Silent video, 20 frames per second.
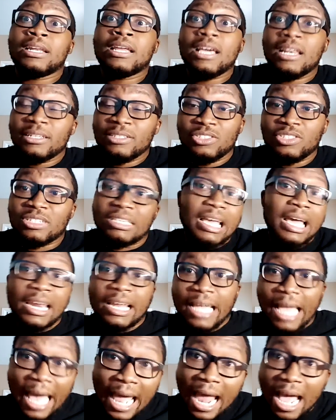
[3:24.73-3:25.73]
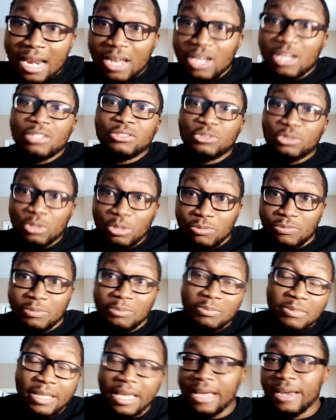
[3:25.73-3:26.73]
And then it just kind of got out of control
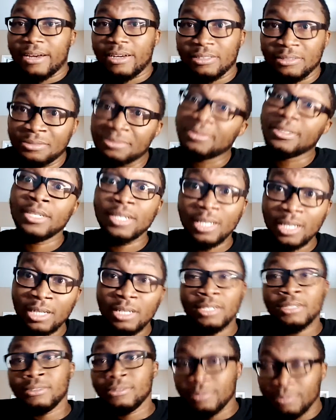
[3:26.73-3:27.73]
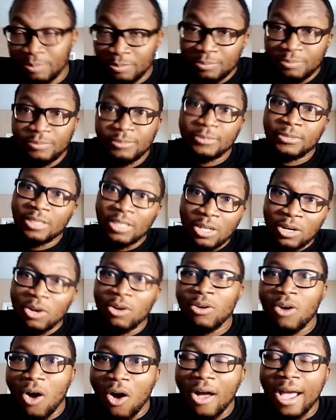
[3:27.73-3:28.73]
from there. And, you
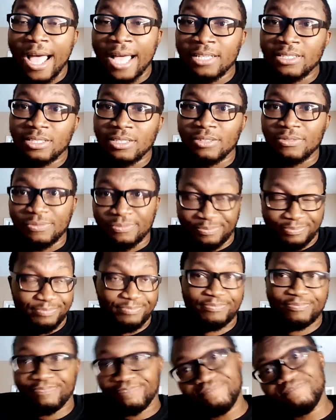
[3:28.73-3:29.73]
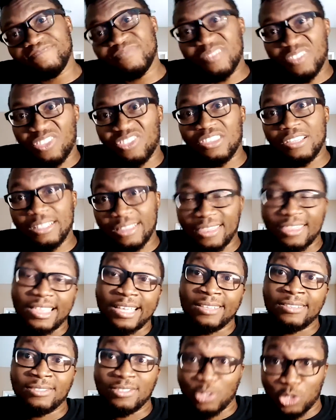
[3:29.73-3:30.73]
know, all kinds of
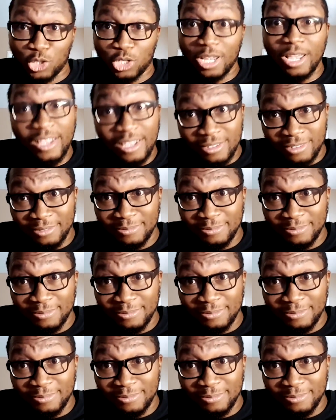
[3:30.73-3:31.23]
things